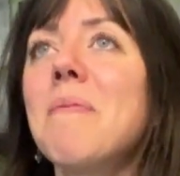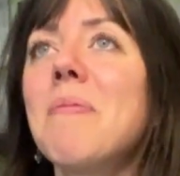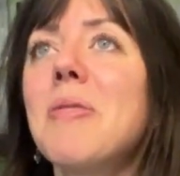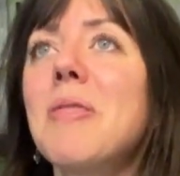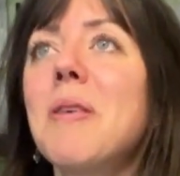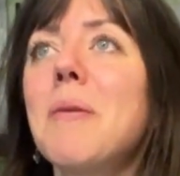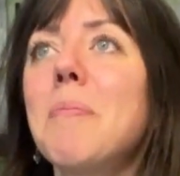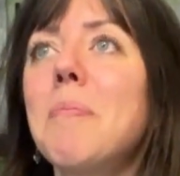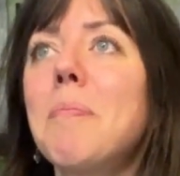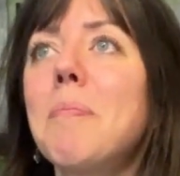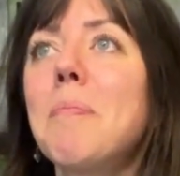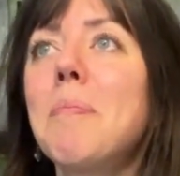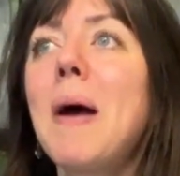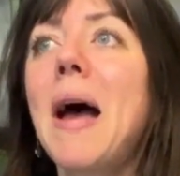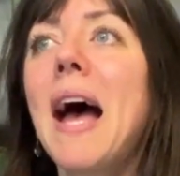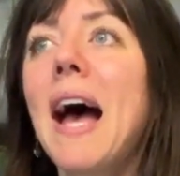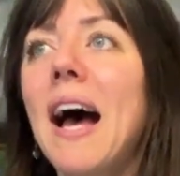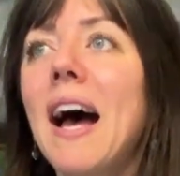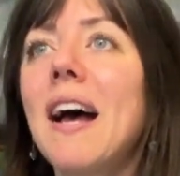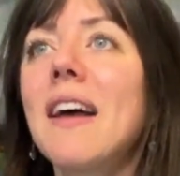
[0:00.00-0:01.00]
The
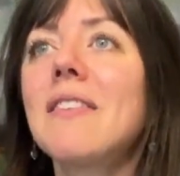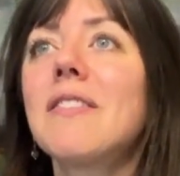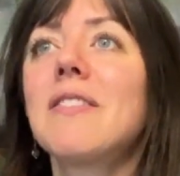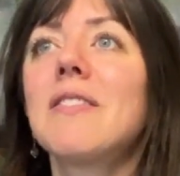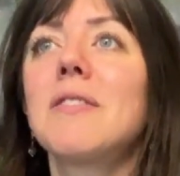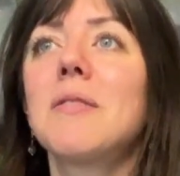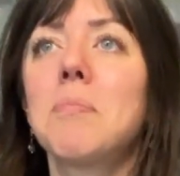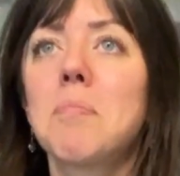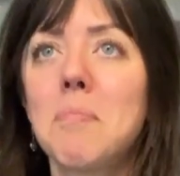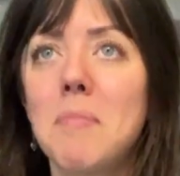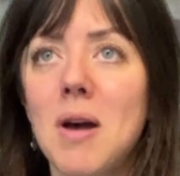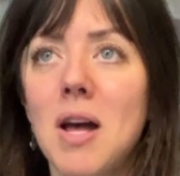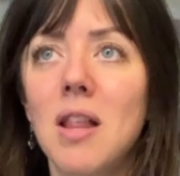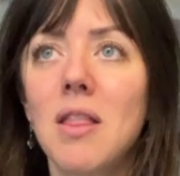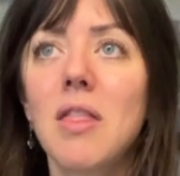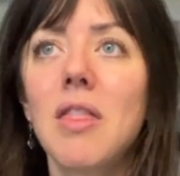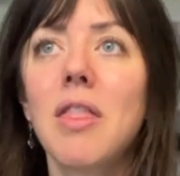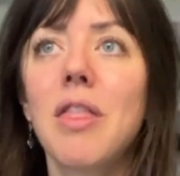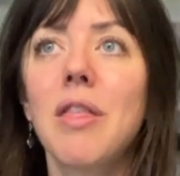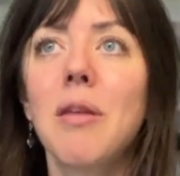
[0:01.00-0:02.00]
past
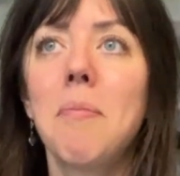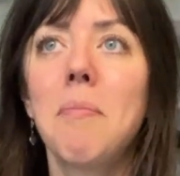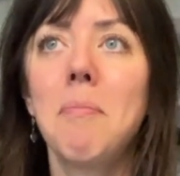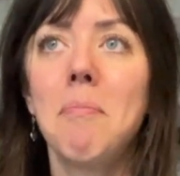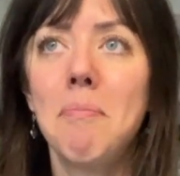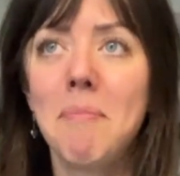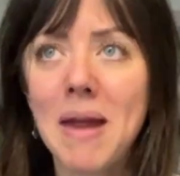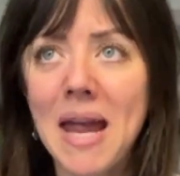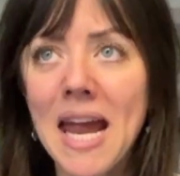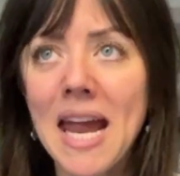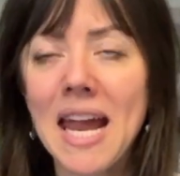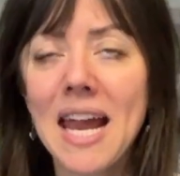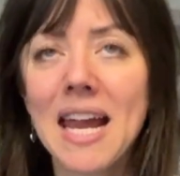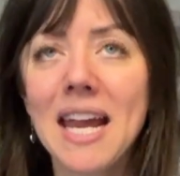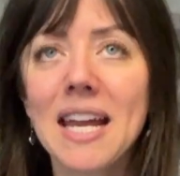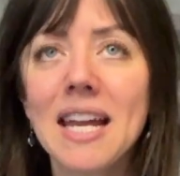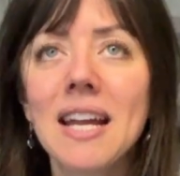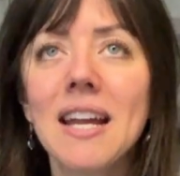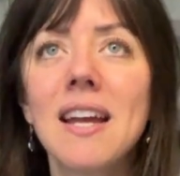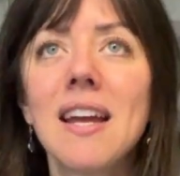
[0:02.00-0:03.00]
month,
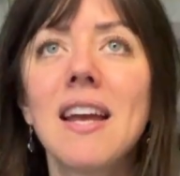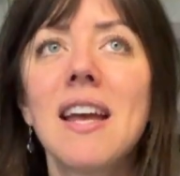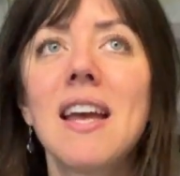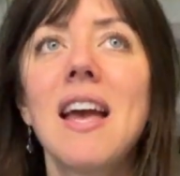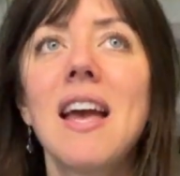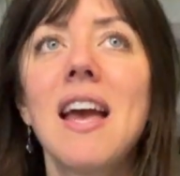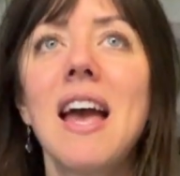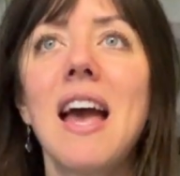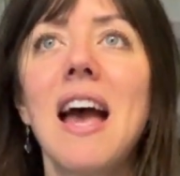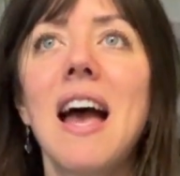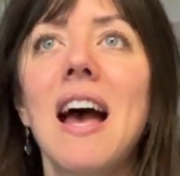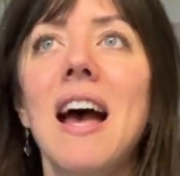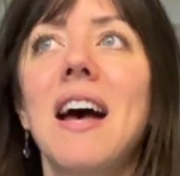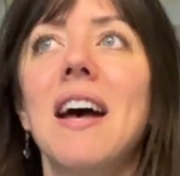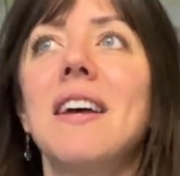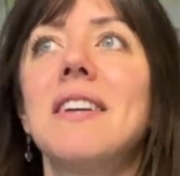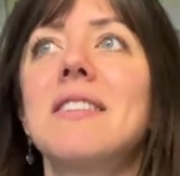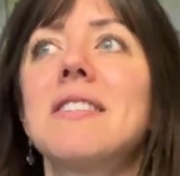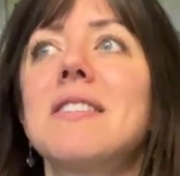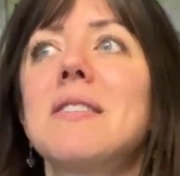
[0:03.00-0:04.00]
May,
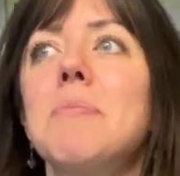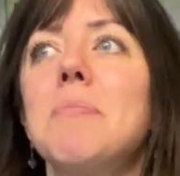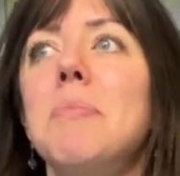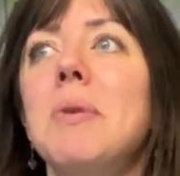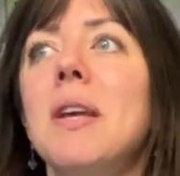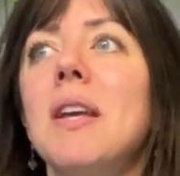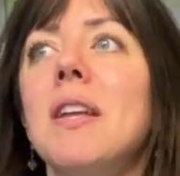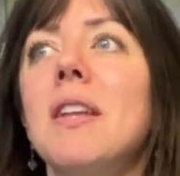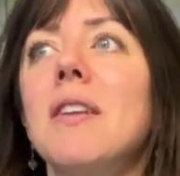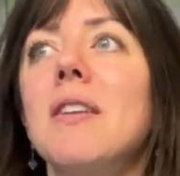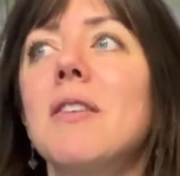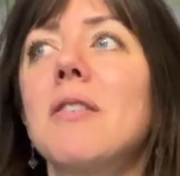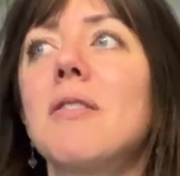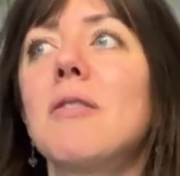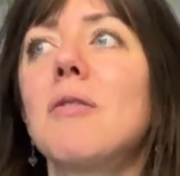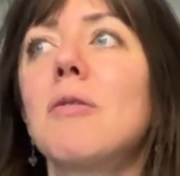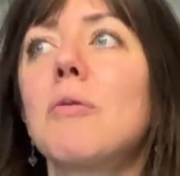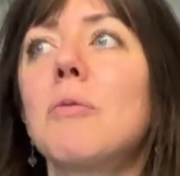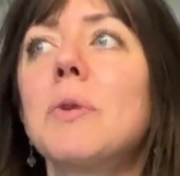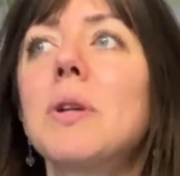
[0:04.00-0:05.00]
has
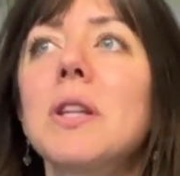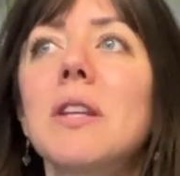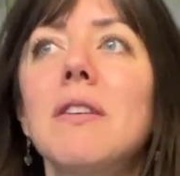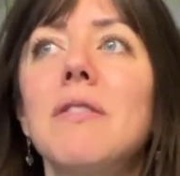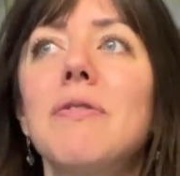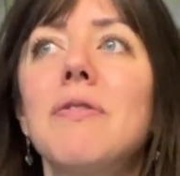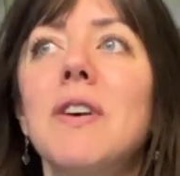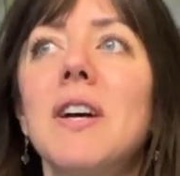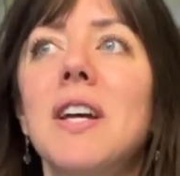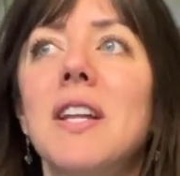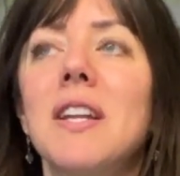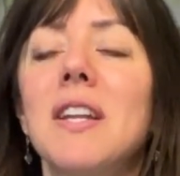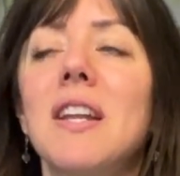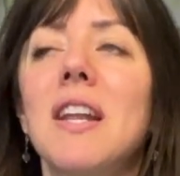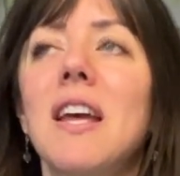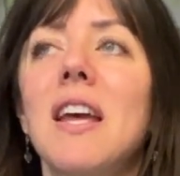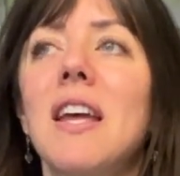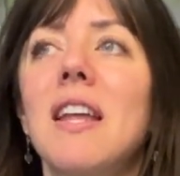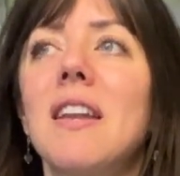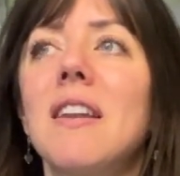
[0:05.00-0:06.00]
been really fun,
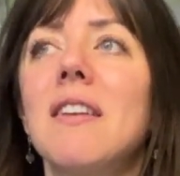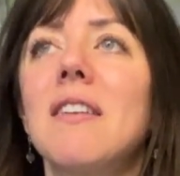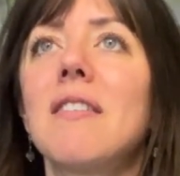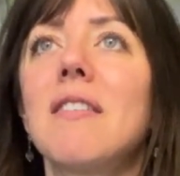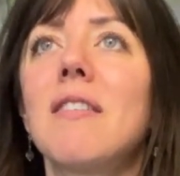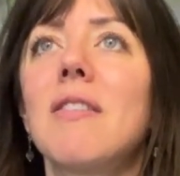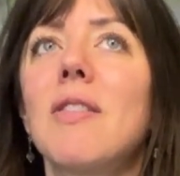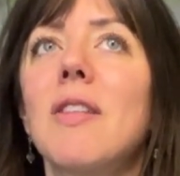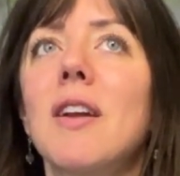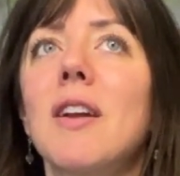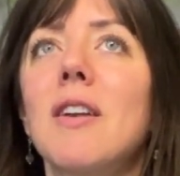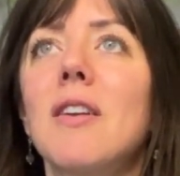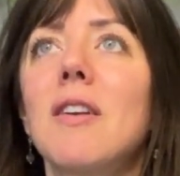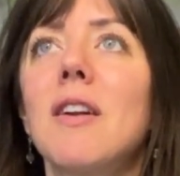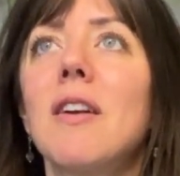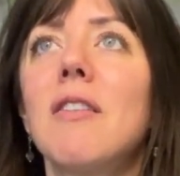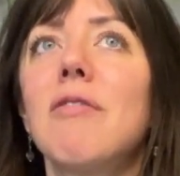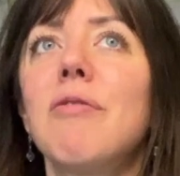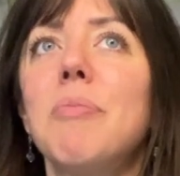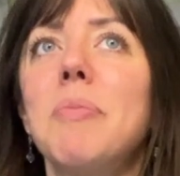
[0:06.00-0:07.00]
and there
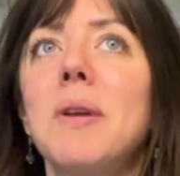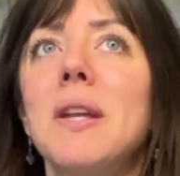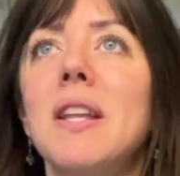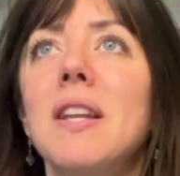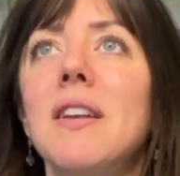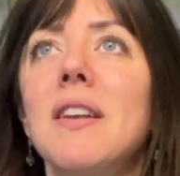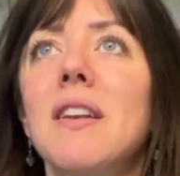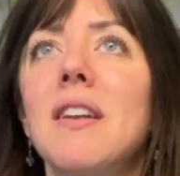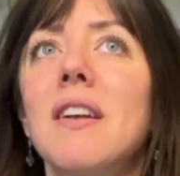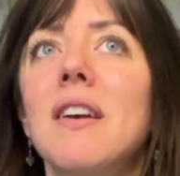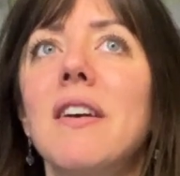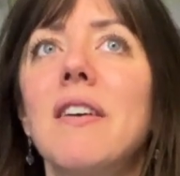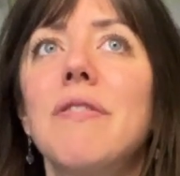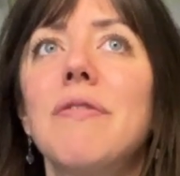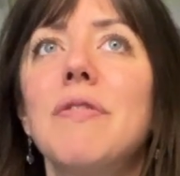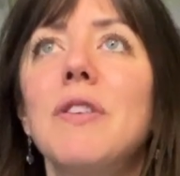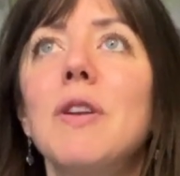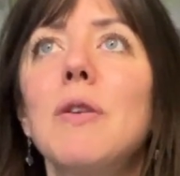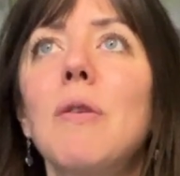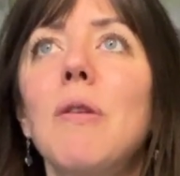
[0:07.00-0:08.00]
have been a
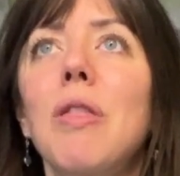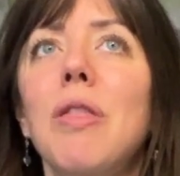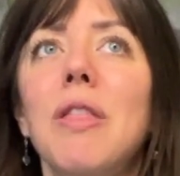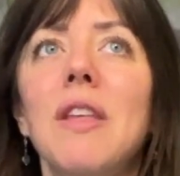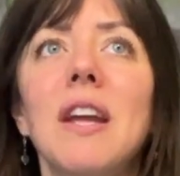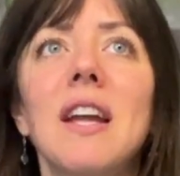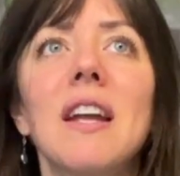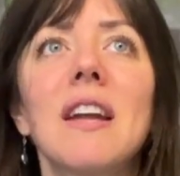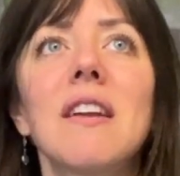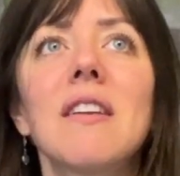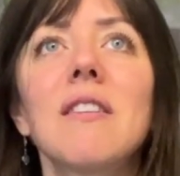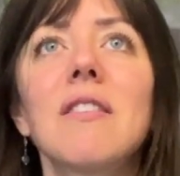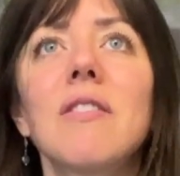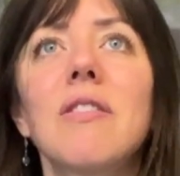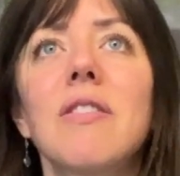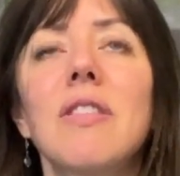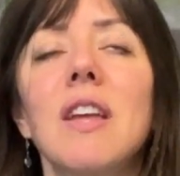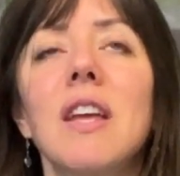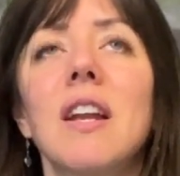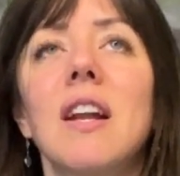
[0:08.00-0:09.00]
few
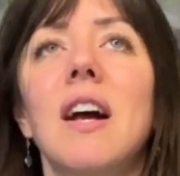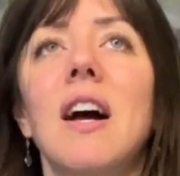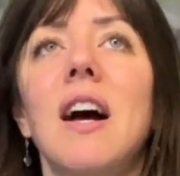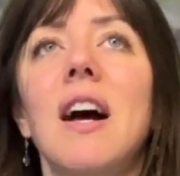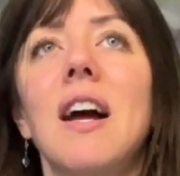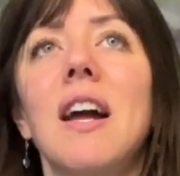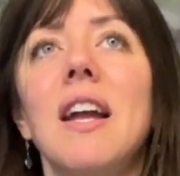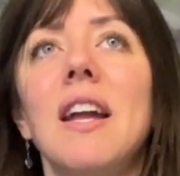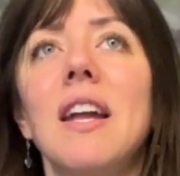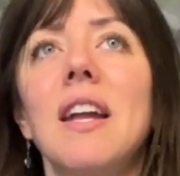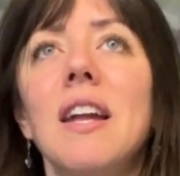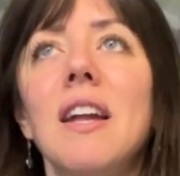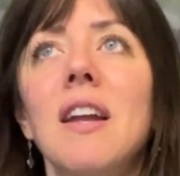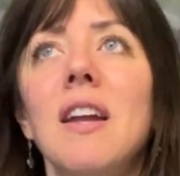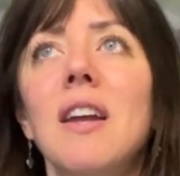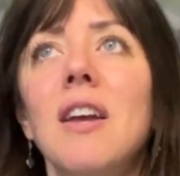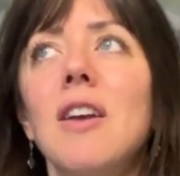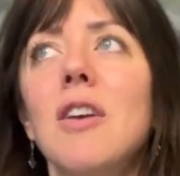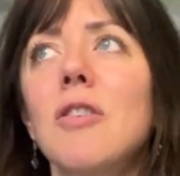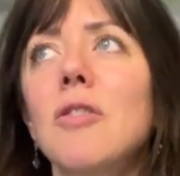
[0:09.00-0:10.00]
things that I
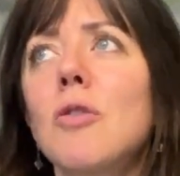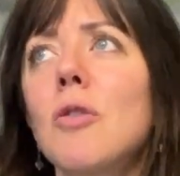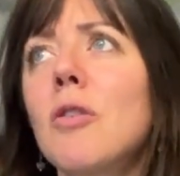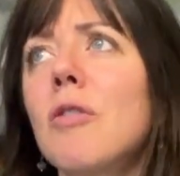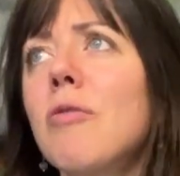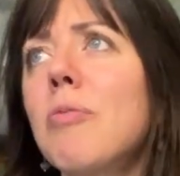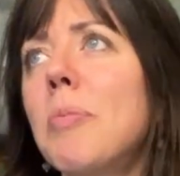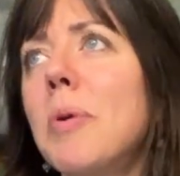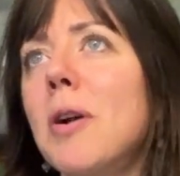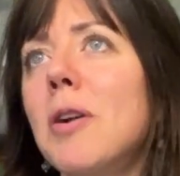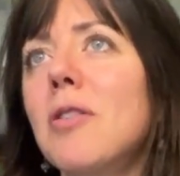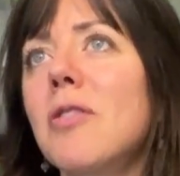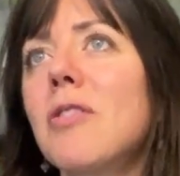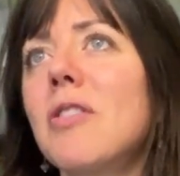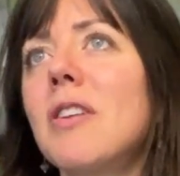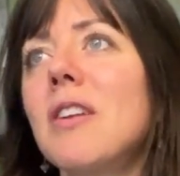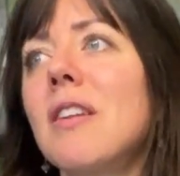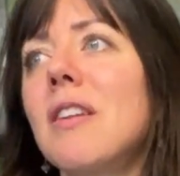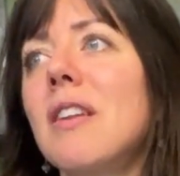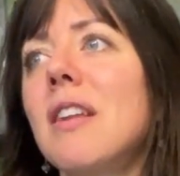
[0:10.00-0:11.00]
sort of
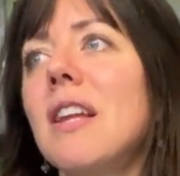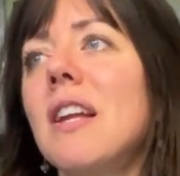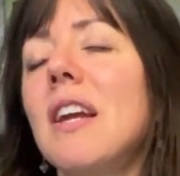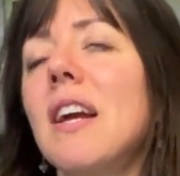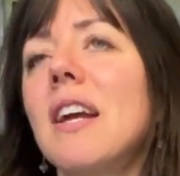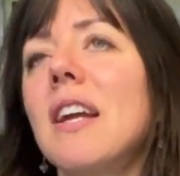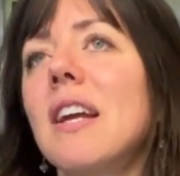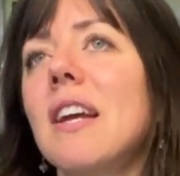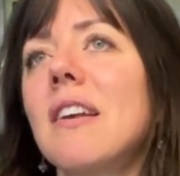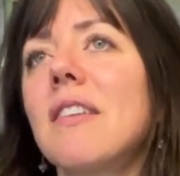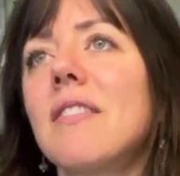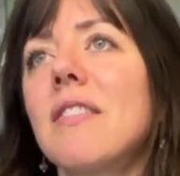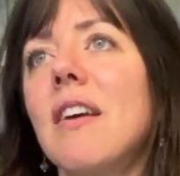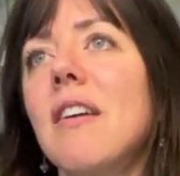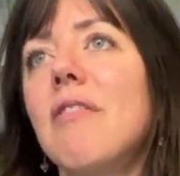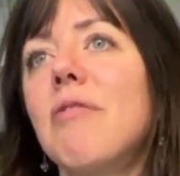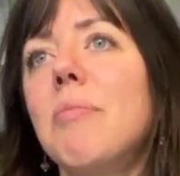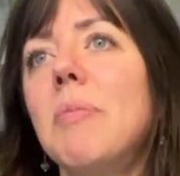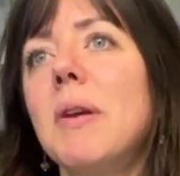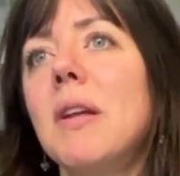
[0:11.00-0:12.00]
personally, I guess,
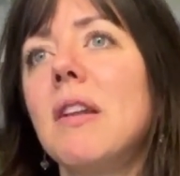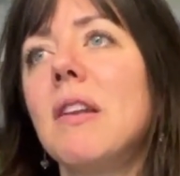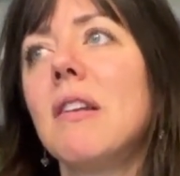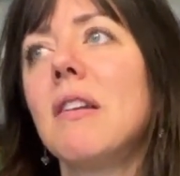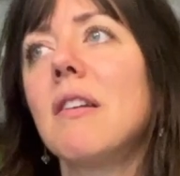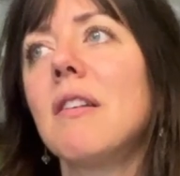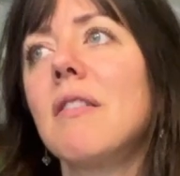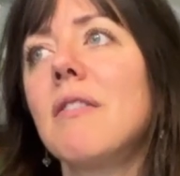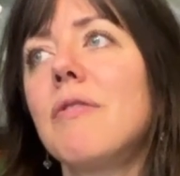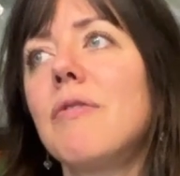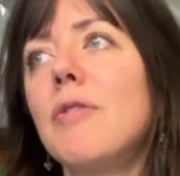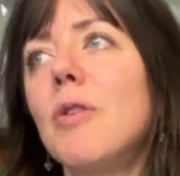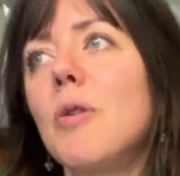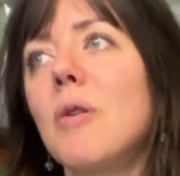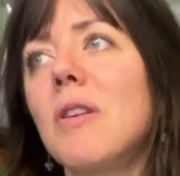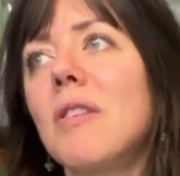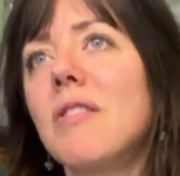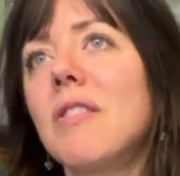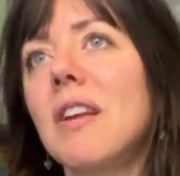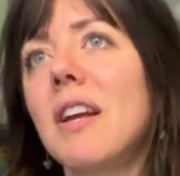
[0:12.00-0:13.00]
have been
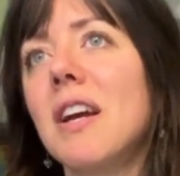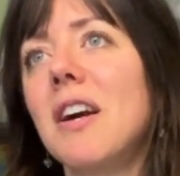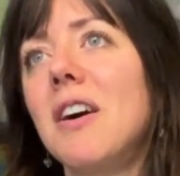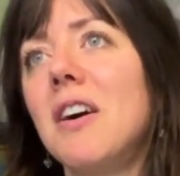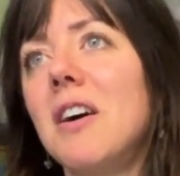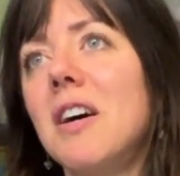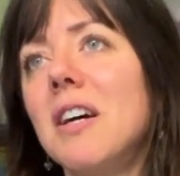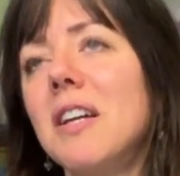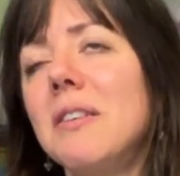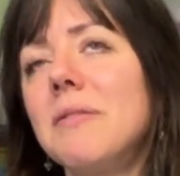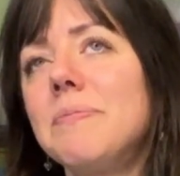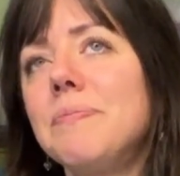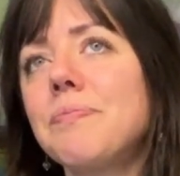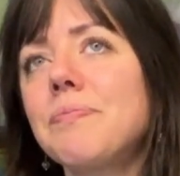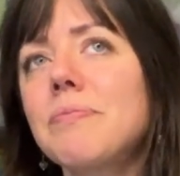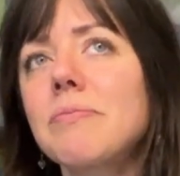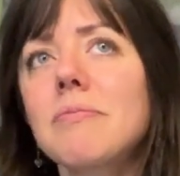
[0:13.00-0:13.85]
focusing on,